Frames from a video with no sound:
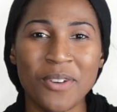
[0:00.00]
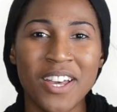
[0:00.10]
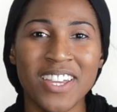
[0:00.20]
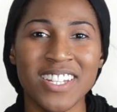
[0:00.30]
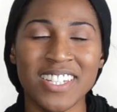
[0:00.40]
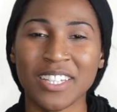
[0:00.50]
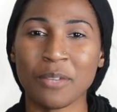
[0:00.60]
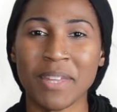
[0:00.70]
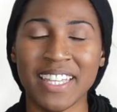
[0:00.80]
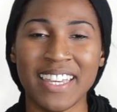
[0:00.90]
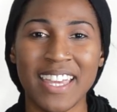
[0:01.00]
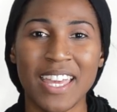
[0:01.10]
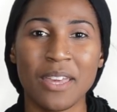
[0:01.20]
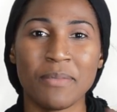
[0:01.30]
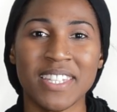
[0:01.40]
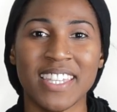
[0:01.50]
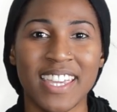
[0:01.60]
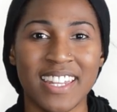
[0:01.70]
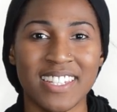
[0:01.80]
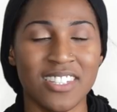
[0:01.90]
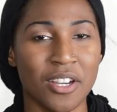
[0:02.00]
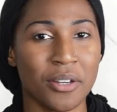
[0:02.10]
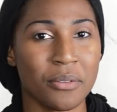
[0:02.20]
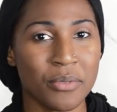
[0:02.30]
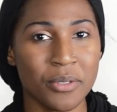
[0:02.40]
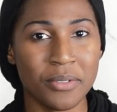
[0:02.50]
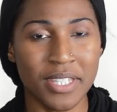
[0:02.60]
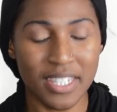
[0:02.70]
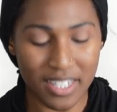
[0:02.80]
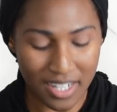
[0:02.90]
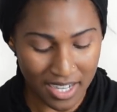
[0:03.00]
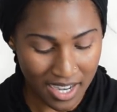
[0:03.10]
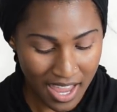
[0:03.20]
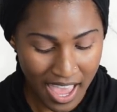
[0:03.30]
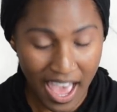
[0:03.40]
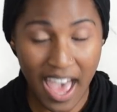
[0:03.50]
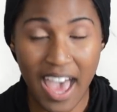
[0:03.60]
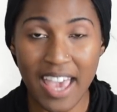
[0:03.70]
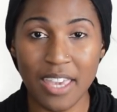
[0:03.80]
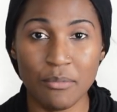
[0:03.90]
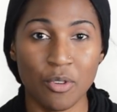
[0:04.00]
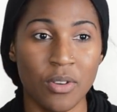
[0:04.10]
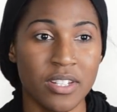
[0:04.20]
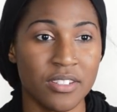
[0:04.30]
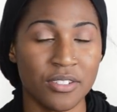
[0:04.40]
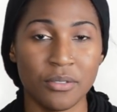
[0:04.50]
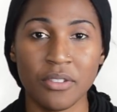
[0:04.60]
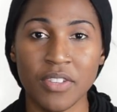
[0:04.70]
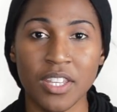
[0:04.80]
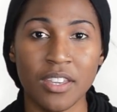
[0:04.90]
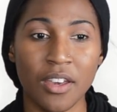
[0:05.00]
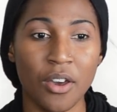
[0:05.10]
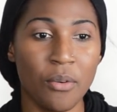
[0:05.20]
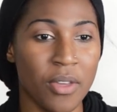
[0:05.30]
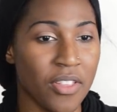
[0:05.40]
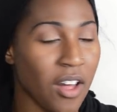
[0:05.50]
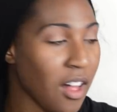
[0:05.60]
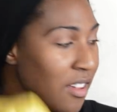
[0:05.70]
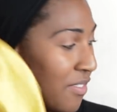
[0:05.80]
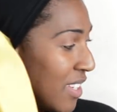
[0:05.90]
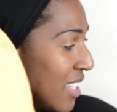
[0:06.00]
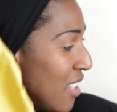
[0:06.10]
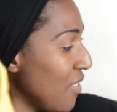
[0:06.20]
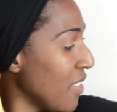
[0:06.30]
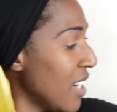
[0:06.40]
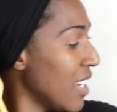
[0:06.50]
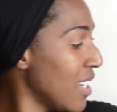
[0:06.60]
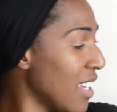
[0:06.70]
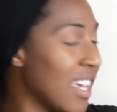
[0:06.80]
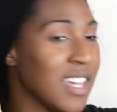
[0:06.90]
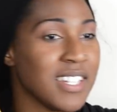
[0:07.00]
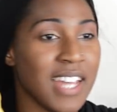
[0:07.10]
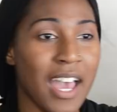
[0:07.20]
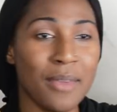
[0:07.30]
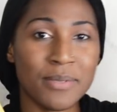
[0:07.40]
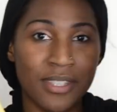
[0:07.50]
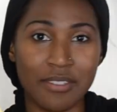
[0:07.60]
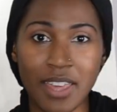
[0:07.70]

everyone, Shalom Aleichem, it's Candy Zara Rue here. I am going to do a video with all of these different types of